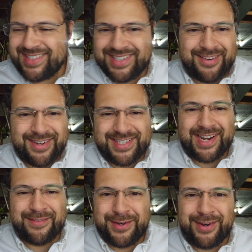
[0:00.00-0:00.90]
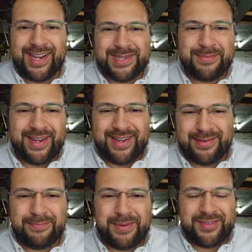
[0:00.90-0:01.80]
it's another design for you guys to buy
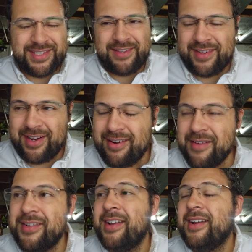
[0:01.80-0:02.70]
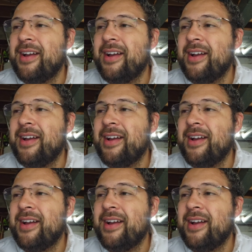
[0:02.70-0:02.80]
a PVC figure of.